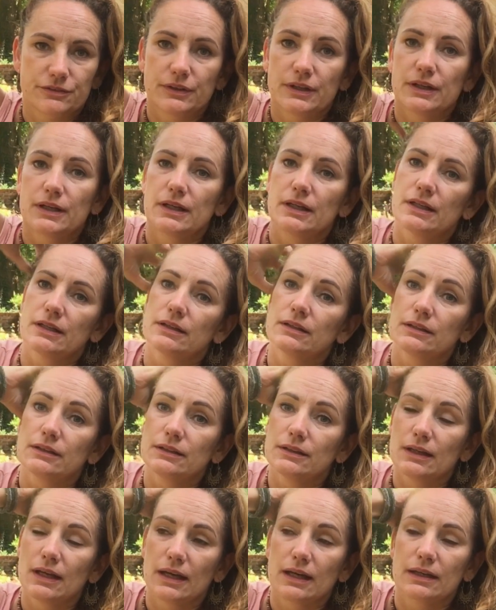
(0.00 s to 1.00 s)
I
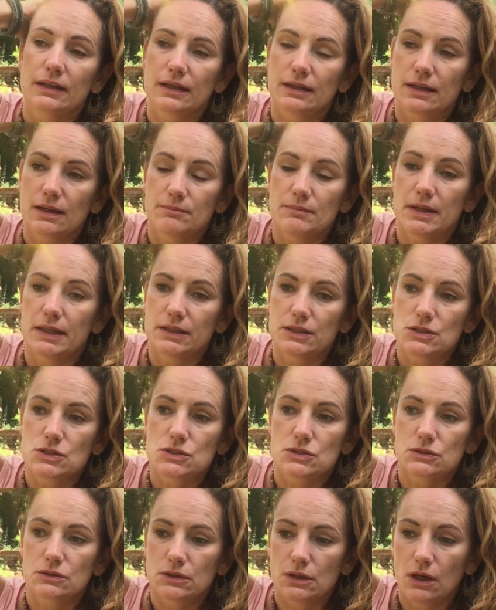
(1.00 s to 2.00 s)
can manage
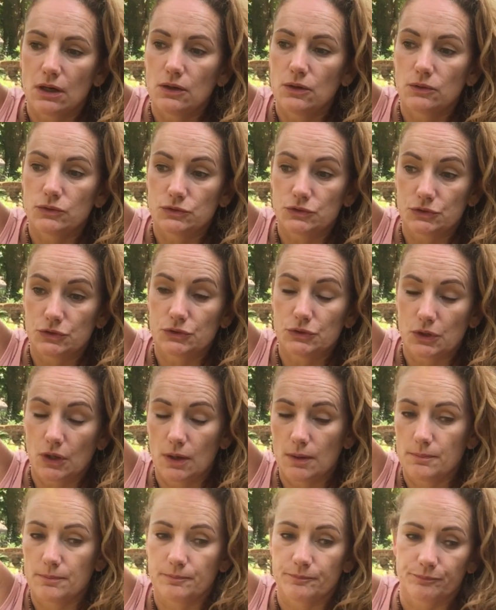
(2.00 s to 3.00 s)
to
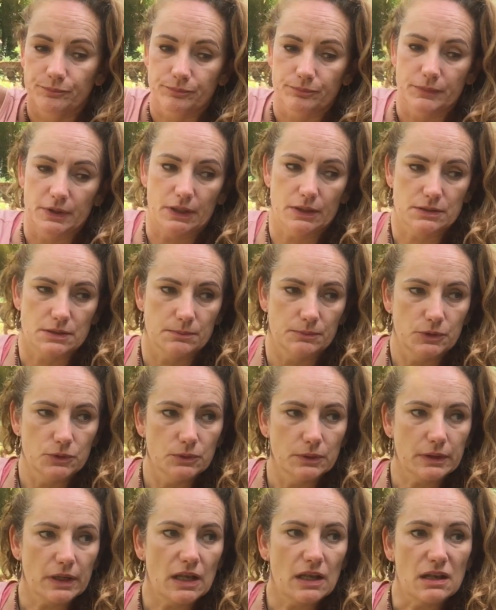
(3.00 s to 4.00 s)
come, because I'm
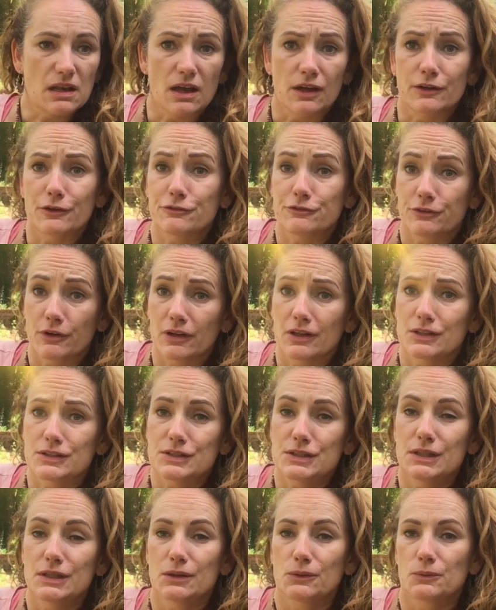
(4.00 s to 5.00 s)
doing a lot of
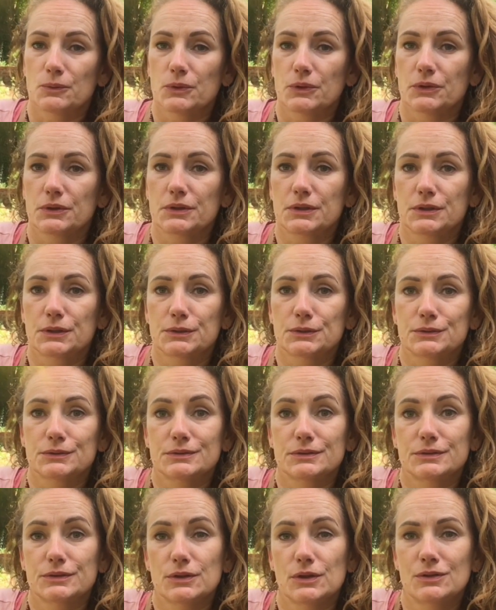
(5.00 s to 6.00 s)
volunteer work
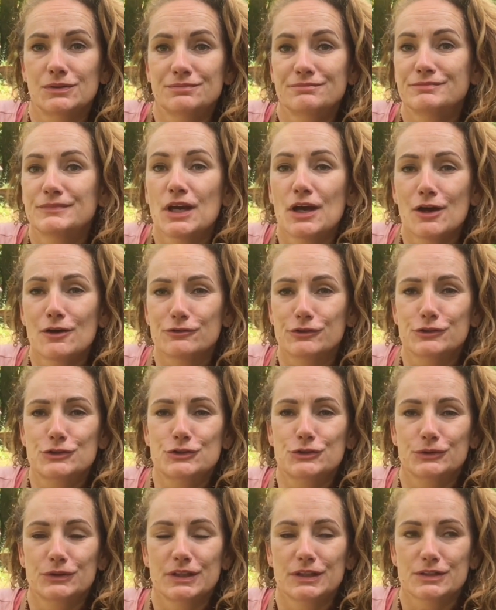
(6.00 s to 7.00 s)
for
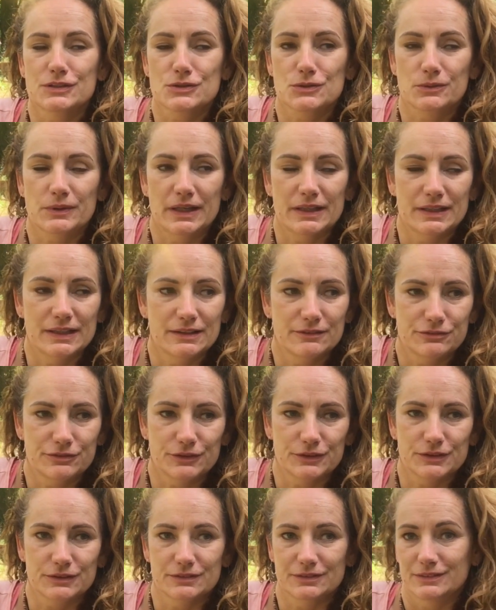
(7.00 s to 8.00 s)
2 years already
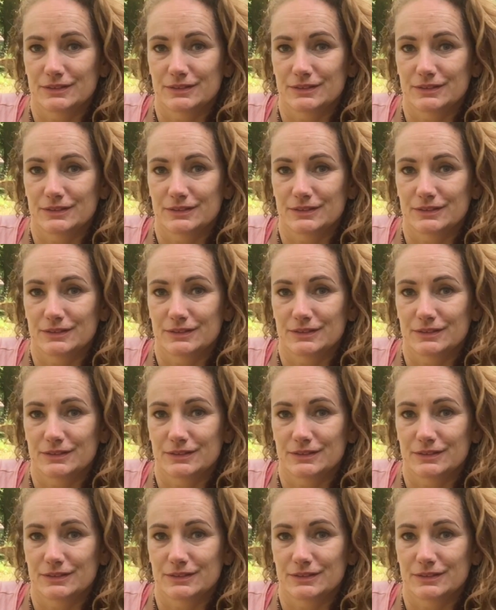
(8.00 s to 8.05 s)
for